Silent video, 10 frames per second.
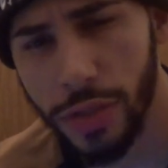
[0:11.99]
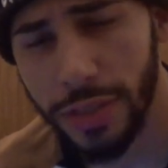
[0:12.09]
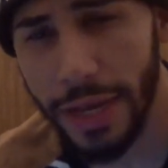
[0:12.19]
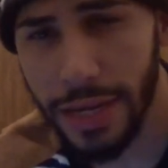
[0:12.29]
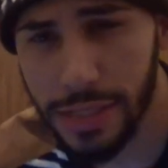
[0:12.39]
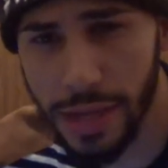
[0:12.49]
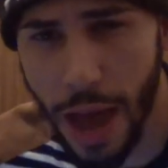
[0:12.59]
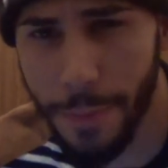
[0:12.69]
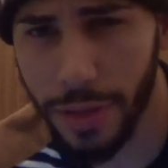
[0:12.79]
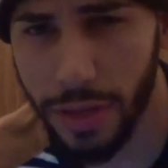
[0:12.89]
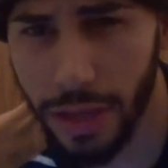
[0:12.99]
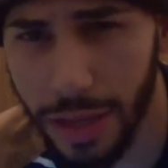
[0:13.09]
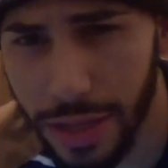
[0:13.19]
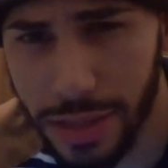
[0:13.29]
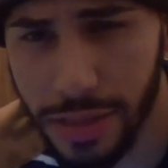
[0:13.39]
Today's topic
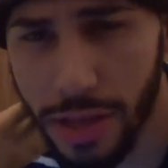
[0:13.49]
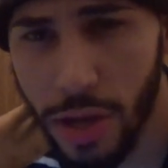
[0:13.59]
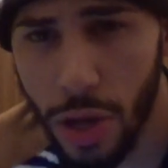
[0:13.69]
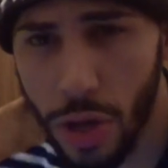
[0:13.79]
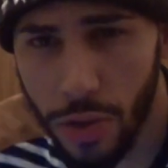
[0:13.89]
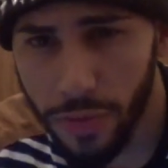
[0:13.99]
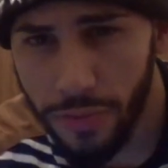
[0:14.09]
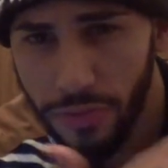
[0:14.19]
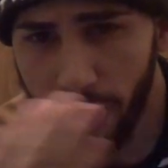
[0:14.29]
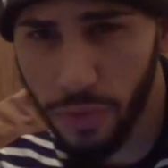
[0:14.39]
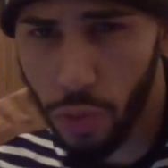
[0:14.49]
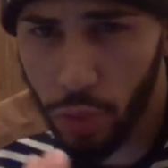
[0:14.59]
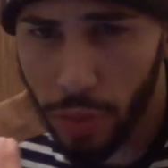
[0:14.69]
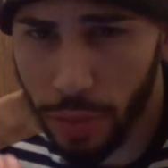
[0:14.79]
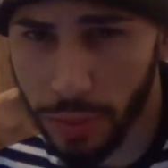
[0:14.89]
is
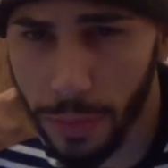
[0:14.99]
food.